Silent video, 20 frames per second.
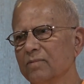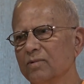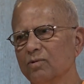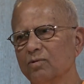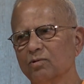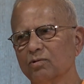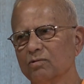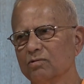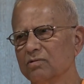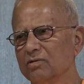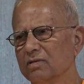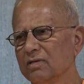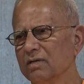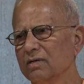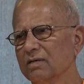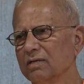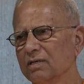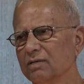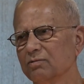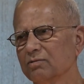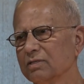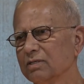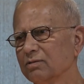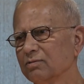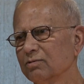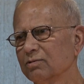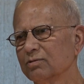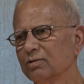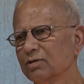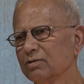Look, he
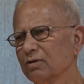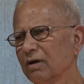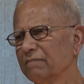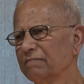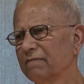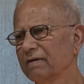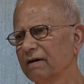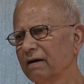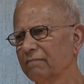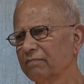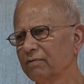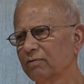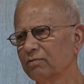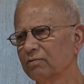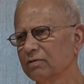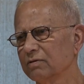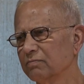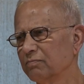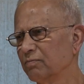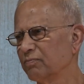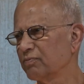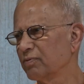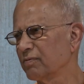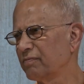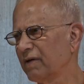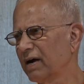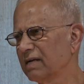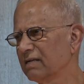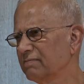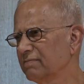could not afford,
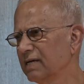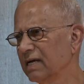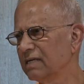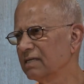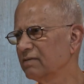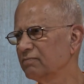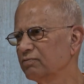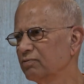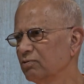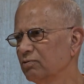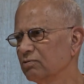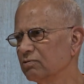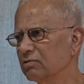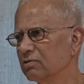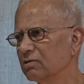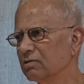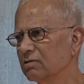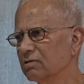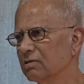provide me any food.